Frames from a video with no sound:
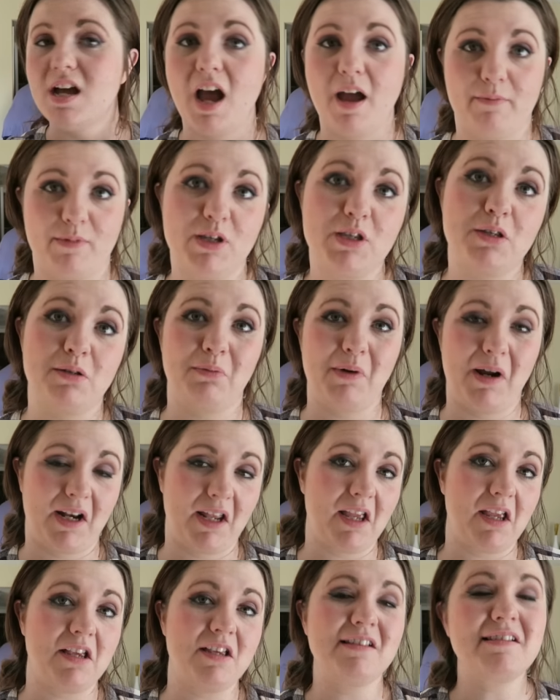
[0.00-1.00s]
I'm a
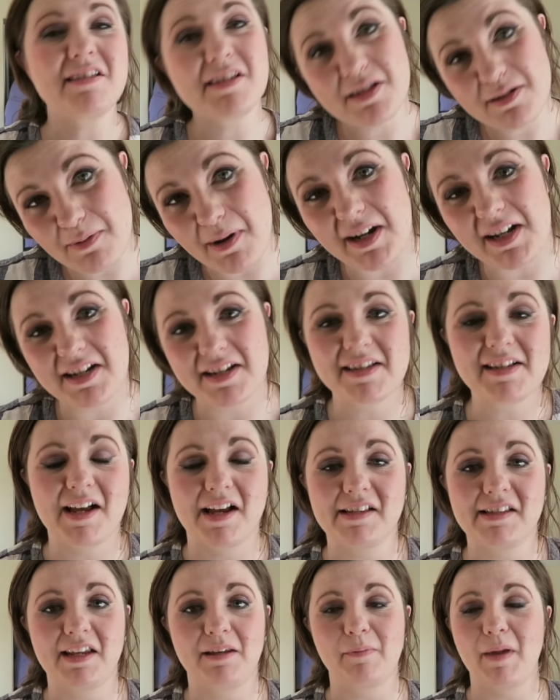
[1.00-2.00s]
sweaty, sweaty,
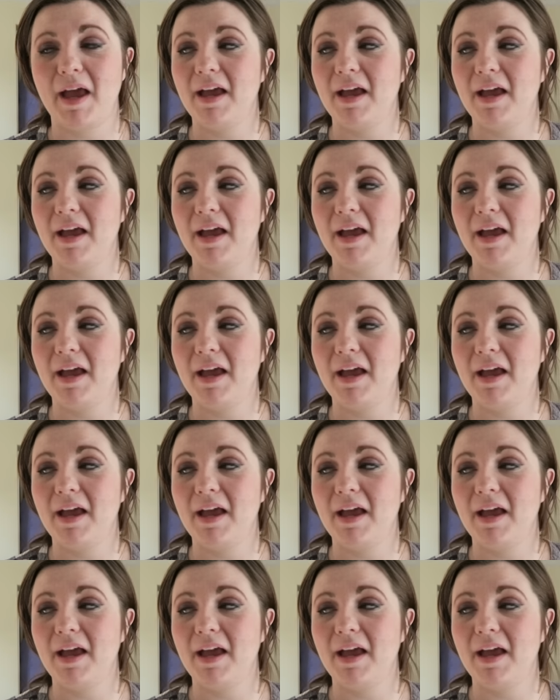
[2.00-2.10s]
disgusting